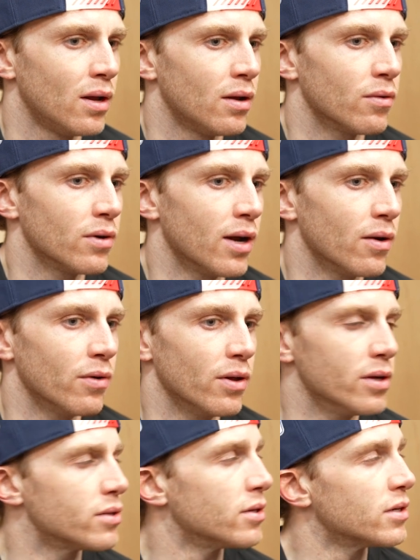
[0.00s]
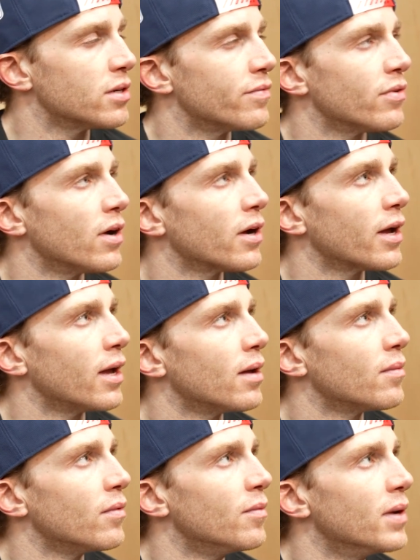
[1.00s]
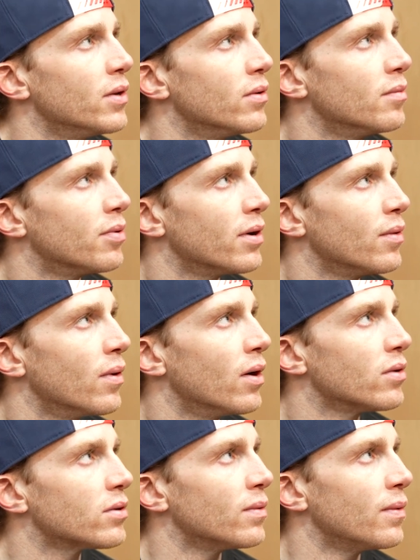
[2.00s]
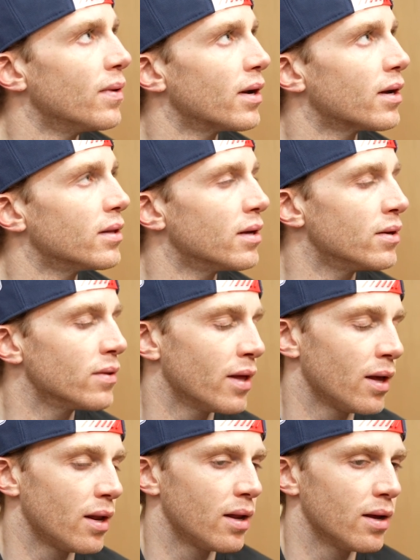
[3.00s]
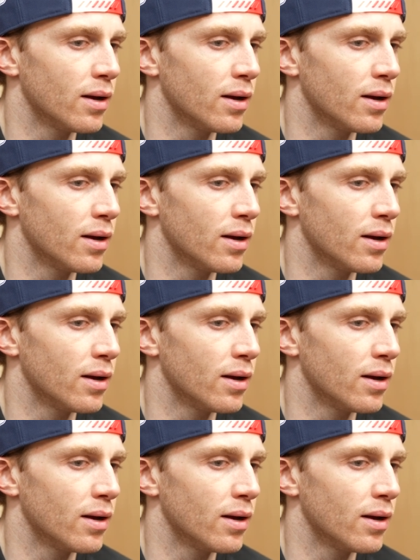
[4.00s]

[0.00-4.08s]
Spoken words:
we're not really searching for our game. We've been doing pretty well, so we want to continue that.